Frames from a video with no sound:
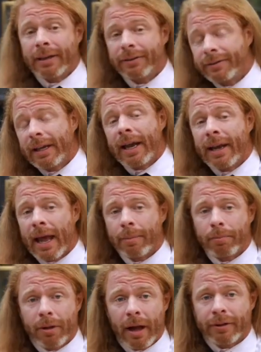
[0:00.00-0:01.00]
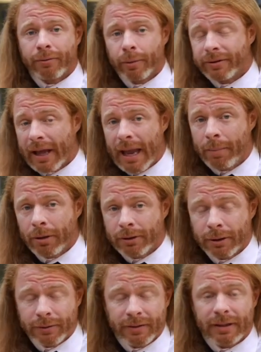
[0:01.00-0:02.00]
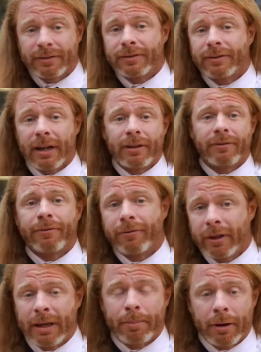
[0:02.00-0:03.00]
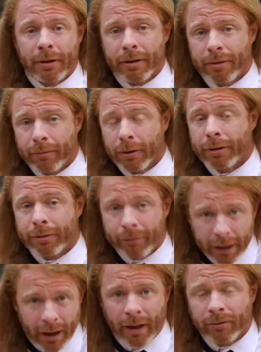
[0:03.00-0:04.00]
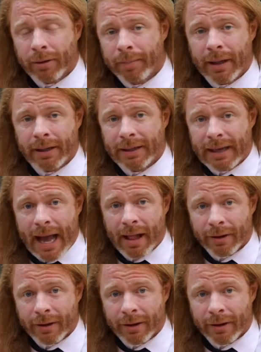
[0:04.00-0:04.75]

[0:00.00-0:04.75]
CNN Plus was able to successfully burn through $300 million